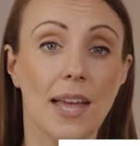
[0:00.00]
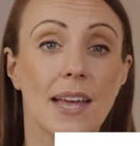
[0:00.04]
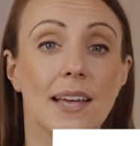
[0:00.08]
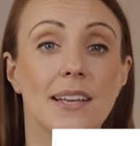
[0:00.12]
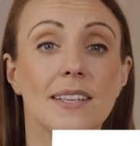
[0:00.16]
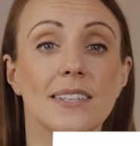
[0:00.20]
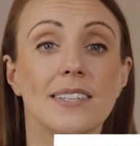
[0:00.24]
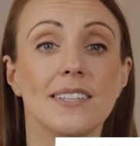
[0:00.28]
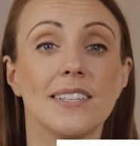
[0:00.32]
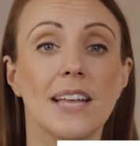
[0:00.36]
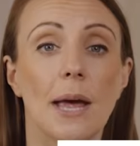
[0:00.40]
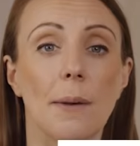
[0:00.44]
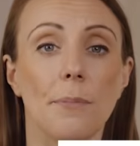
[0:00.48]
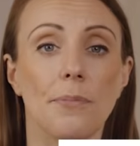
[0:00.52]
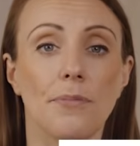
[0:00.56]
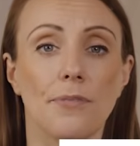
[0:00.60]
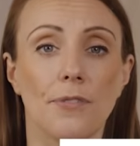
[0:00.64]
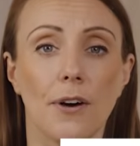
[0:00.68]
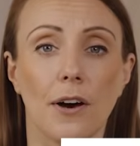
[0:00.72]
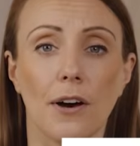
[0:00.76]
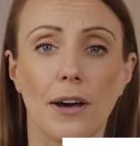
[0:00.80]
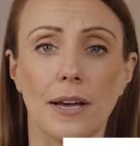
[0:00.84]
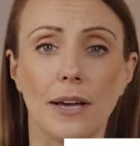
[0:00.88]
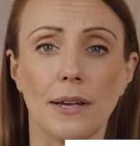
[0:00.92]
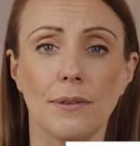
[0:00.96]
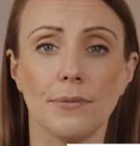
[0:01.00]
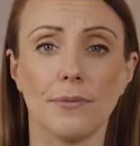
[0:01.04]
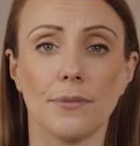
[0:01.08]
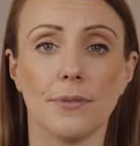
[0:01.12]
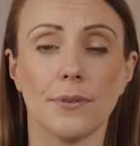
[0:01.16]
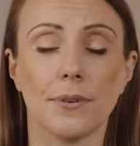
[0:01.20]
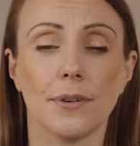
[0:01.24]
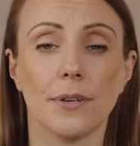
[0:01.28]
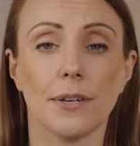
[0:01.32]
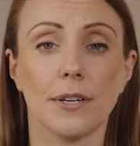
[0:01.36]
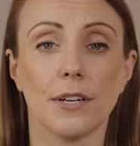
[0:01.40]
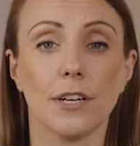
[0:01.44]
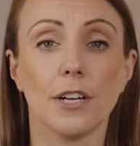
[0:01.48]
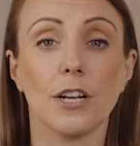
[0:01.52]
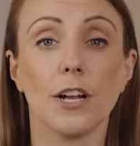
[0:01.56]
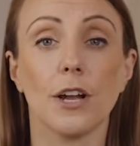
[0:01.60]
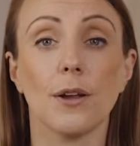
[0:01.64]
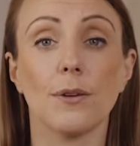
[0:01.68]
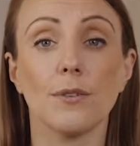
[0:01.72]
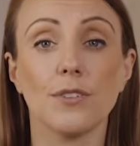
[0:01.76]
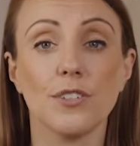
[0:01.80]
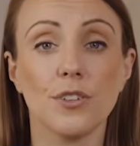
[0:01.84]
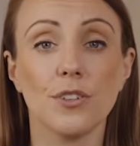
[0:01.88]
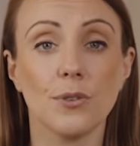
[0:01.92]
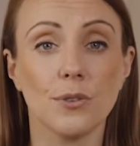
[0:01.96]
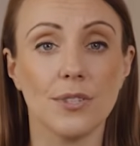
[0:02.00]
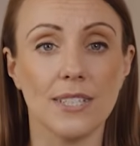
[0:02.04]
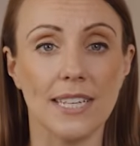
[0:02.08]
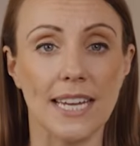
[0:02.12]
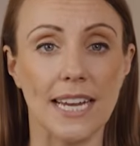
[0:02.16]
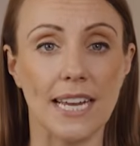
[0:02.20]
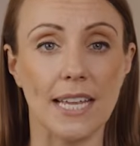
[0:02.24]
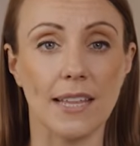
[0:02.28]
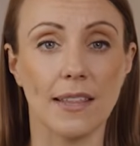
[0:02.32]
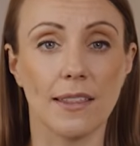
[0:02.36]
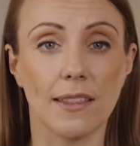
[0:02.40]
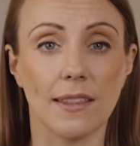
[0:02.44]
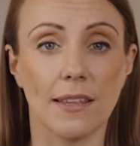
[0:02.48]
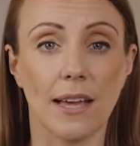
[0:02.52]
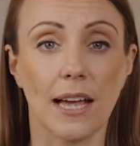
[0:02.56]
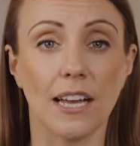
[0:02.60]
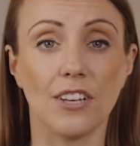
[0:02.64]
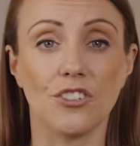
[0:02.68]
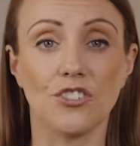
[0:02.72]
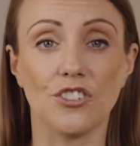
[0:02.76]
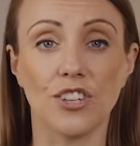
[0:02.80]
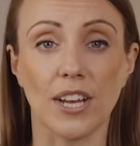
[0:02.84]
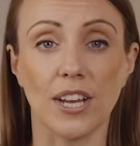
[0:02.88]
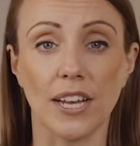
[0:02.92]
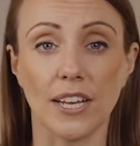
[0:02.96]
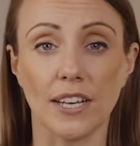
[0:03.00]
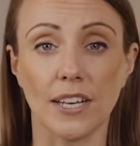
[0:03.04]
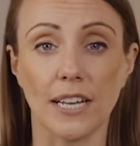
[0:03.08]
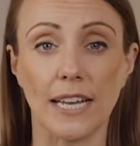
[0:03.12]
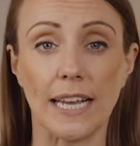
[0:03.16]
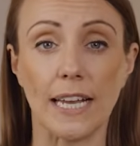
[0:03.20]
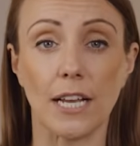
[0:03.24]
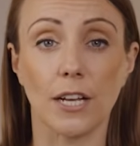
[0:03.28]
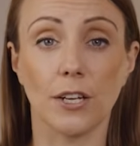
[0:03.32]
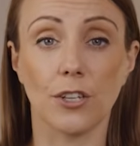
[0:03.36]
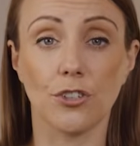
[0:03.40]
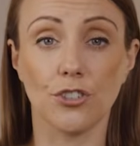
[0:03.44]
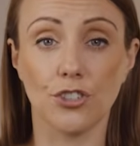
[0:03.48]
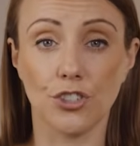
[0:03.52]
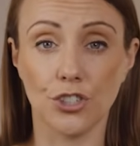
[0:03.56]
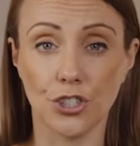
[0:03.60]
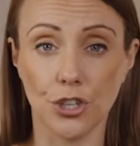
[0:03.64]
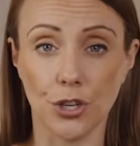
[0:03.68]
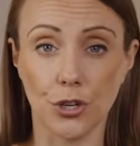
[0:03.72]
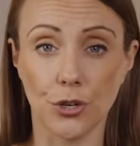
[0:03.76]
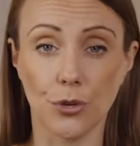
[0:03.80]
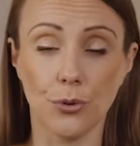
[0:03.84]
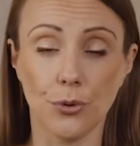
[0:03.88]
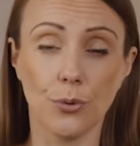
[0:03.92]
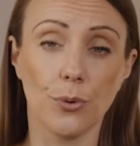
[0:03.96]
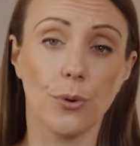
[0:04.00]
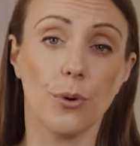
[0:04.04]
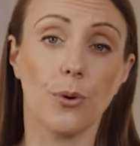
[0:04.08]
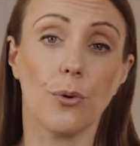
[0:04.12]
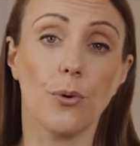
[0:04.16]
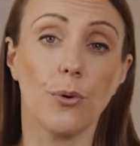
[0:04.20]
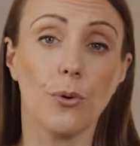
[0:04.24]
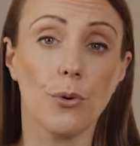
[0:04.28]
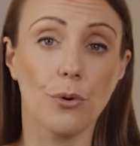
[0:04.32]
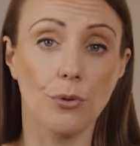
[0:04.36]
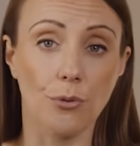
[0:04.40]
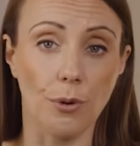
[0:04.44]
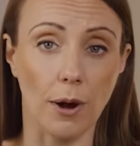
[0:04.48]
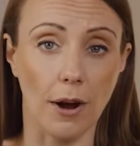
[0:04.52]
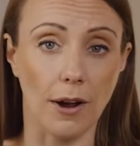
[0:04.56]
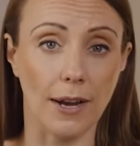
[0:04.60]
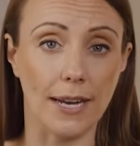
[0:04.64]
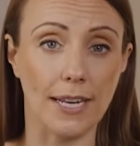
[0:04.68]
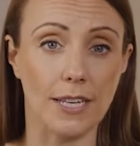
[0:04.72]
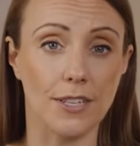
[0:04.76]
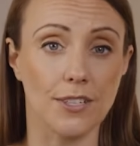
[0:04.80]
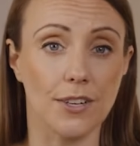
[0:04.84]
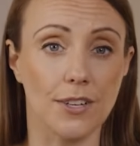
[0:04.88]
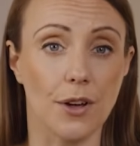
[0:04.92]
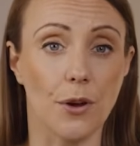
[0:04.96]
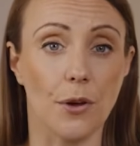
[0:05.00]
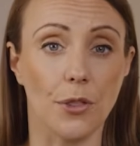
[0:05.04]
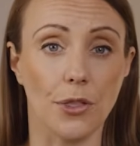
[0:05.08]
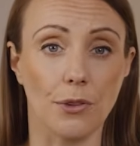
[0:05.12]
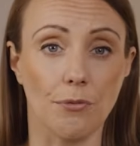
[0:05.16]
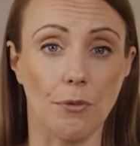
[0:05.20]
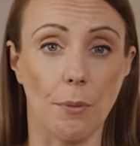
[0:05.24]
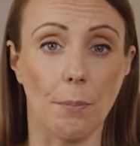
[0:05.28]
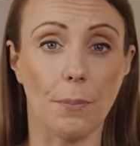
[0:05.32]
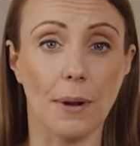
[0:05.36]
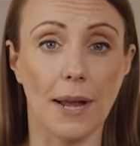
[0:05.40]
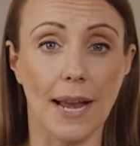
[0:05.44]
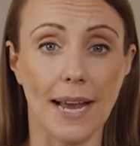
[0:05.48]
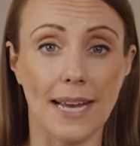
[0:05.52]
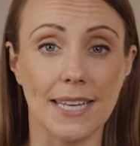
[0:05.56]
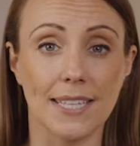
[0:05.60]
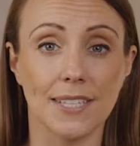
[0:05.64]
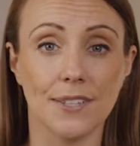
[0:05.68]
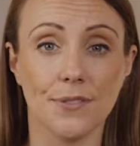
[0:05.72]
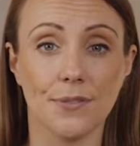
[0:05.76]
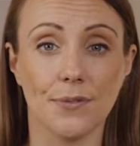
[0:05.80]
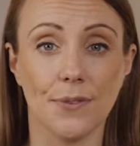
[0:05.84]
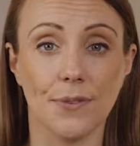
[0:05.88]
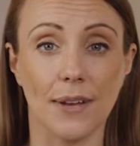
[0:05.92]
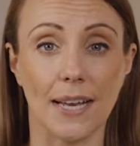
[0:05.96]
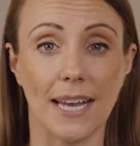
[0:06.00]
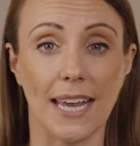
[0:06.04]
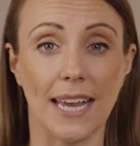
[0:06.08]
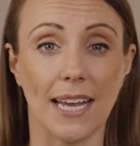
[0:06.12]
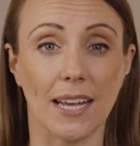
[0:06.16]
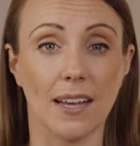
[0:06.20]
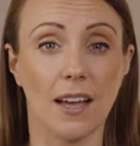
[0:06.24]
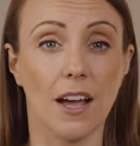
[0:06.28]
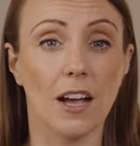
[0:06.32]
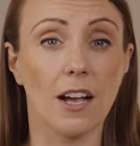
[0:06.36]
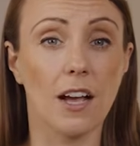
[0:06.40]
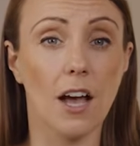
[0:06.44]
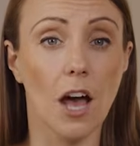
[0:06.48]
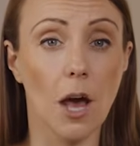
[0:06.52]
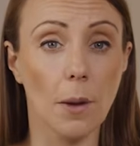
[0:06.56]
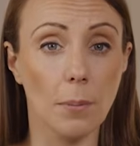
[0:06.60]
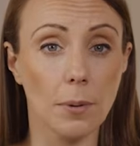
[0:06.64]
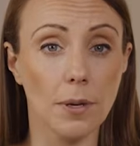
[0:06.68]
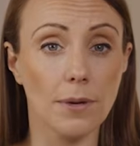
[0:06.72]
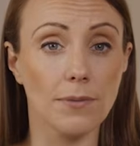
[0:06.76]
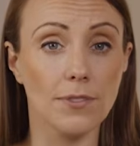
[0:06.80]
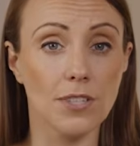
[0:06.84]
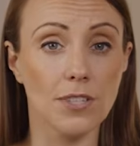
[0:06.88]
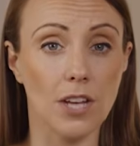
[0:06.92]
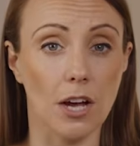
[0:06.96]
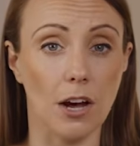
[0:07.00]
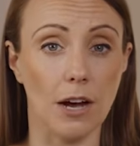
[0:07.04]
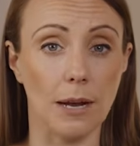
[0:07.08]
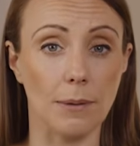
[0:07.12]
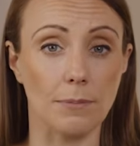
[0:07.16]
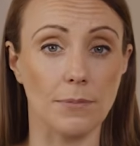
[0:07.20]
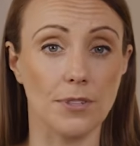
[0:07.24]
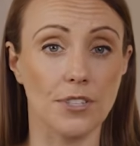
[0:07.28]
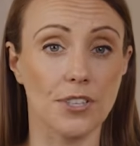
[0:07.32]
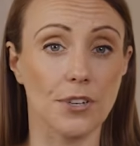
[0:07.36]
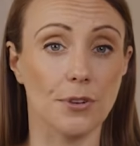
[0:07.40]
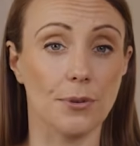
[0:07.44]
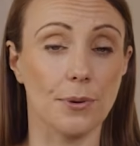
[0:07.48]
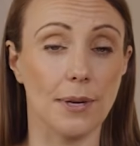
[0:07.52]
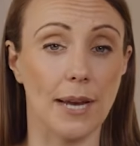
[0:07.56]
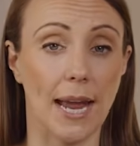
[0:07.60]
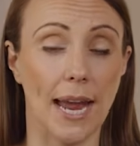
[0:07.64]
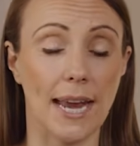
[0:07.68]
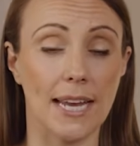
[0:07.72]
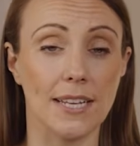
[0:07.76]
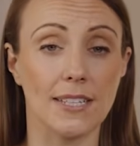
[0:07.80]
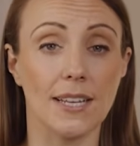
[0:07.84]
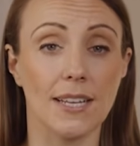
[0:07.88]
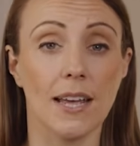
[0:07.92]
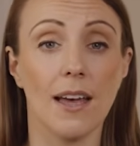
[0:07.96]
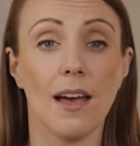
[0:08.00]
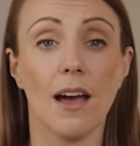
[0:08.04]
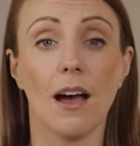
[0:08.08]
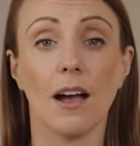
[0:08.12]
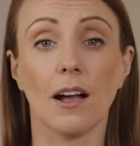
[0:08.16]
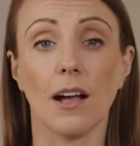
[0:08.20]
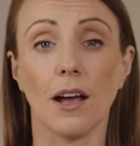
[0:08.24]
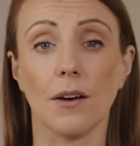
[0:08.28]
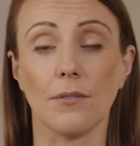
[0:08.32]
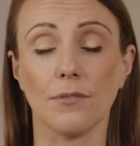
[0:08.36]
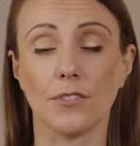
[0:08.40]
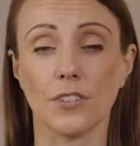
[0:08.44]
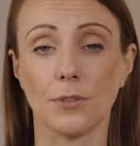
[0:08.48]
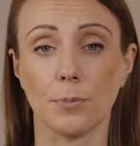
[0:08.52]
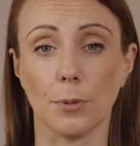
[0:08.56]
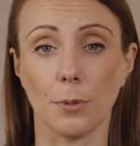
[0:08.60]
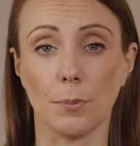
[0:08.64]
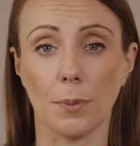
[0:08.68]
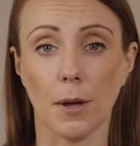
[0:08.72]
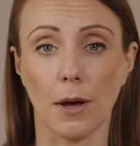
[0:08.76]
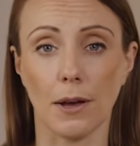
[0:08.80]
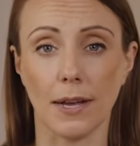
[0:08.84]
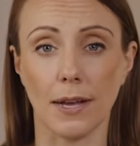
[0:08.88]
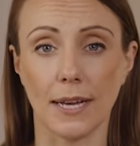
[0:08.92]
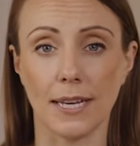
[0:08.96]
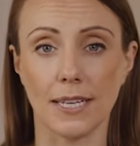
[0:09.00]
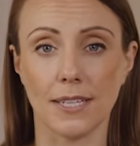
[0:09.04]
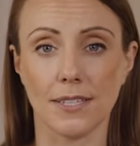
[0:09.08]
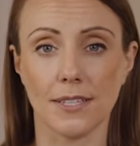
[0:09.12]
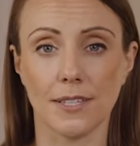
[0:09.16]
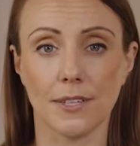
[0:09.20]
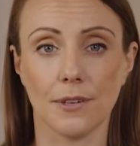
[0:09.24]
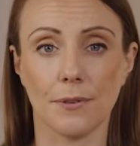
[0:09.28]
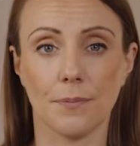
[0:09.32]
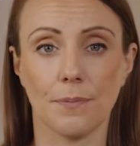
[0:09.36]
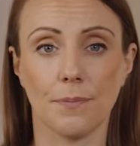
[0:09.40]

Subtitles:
Step 5. Close your teeth and gently chew or grind on the replaced filling a couple of times to create a comfortable bite.